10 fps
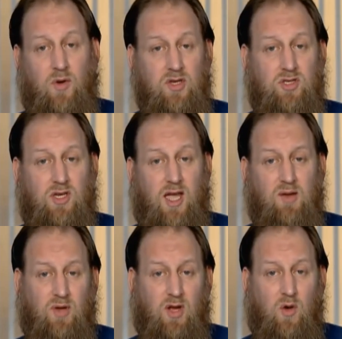which
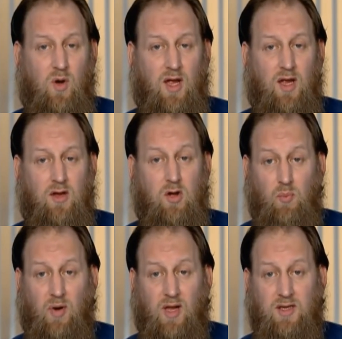can be quite
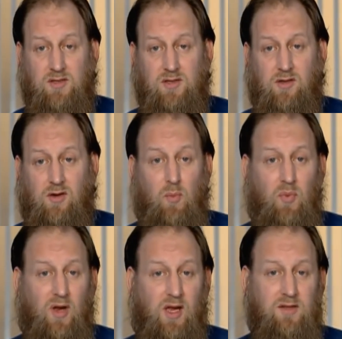complex and
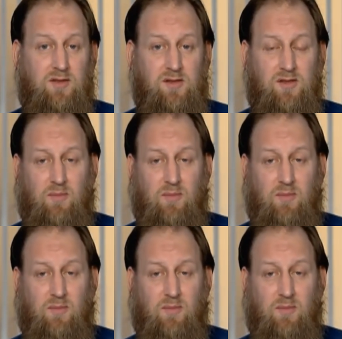complicated.